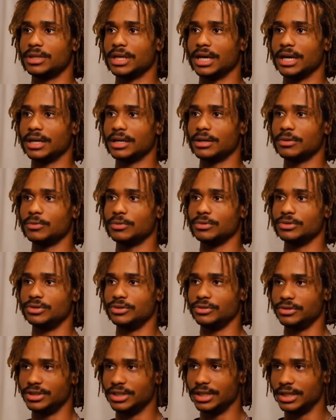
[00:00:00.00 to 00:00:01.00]
that
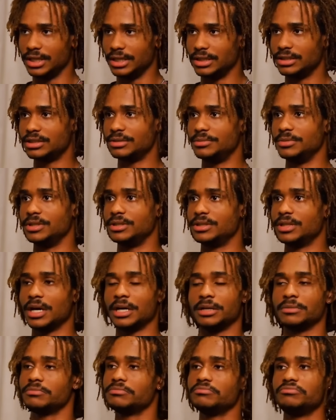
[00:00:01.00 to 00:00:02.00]
was used against me.
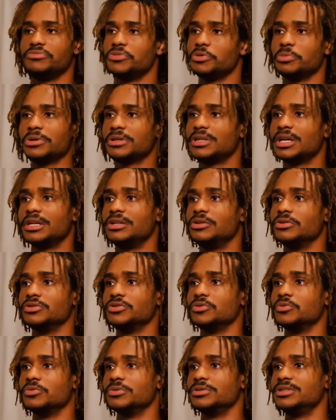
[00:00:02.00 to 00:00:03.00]
That your mother
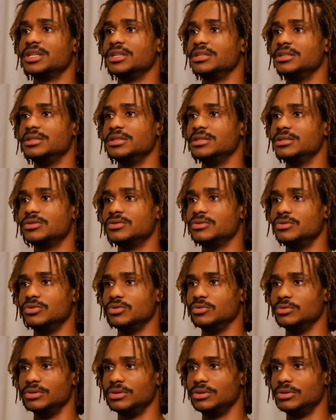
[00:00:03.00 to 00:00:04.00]
doesn't want anything to
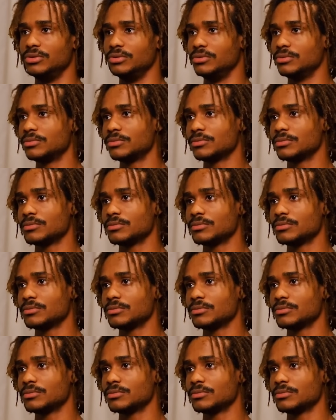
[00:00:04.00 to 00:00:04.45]
do with you.